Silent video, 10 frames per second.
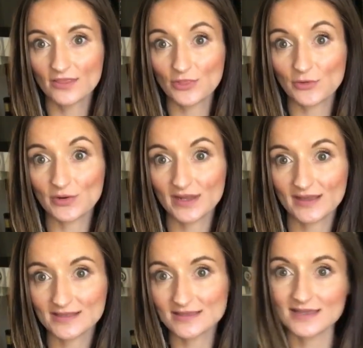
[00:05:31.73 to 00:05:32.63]
3
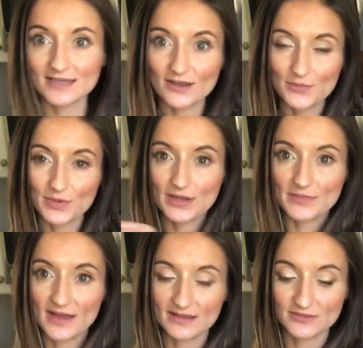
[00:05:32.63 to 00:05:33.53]
days later, put it
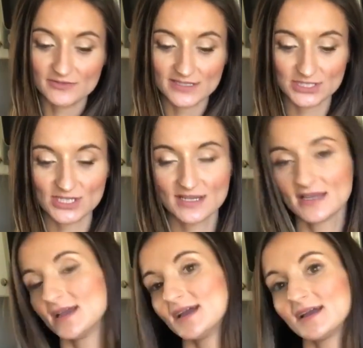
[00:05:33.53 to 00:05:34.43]
back in the fridge.
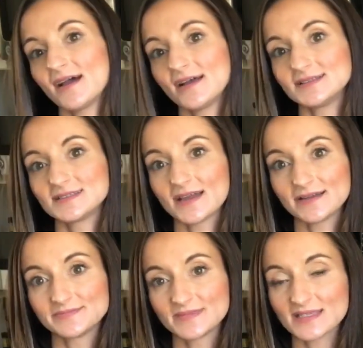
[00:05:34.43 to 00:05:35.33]
And
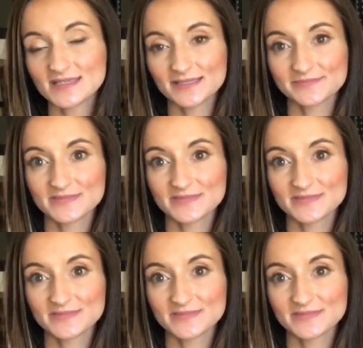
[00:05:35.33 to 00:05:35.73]
that's it.